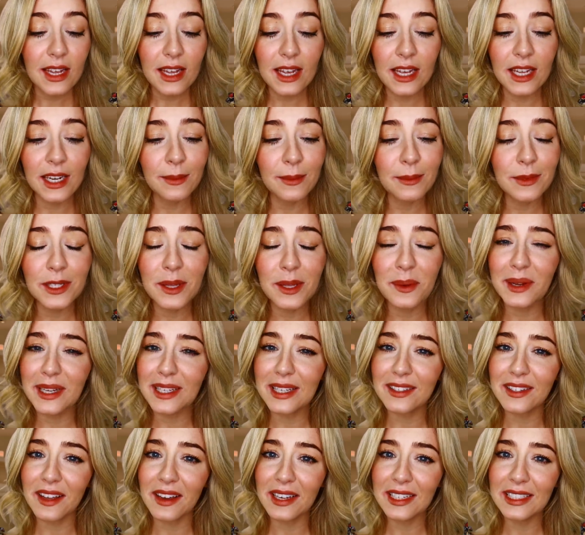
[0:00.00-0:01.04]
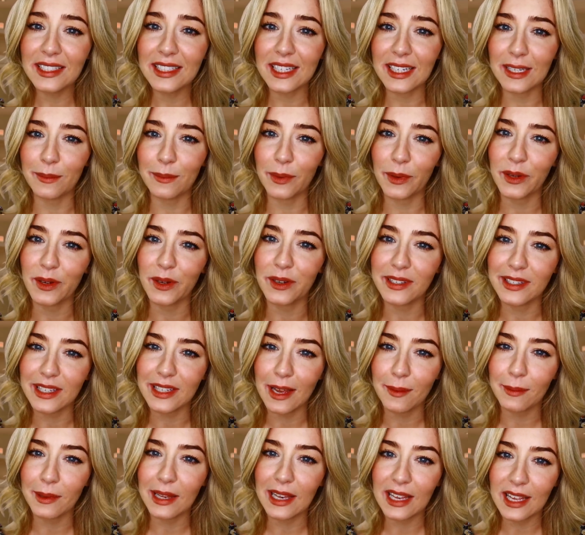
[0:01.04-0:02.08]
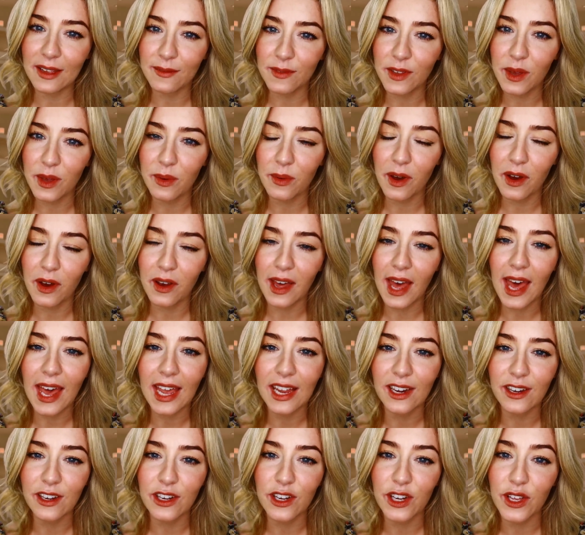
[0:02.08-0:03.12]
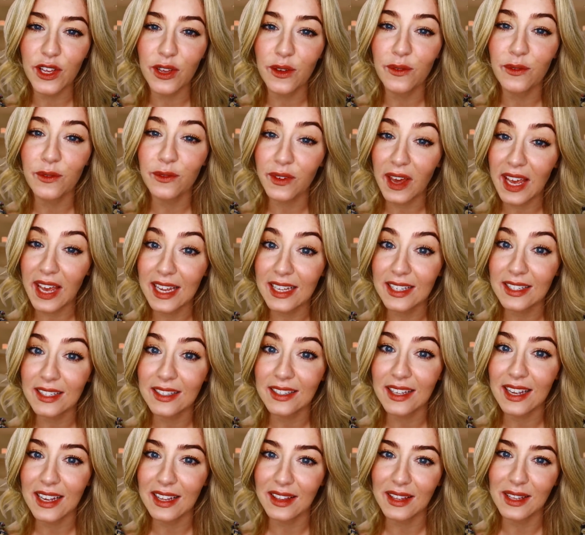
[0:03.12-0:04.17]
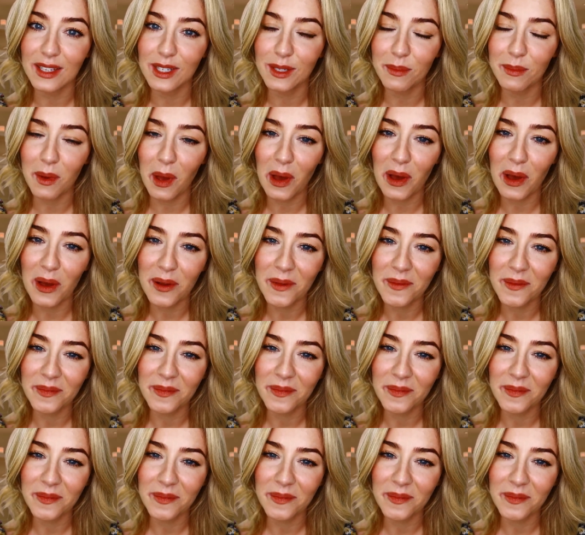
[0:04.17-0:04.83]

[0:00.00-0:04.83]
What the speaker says: And I'm so excited because I believe you are a new face in the spa.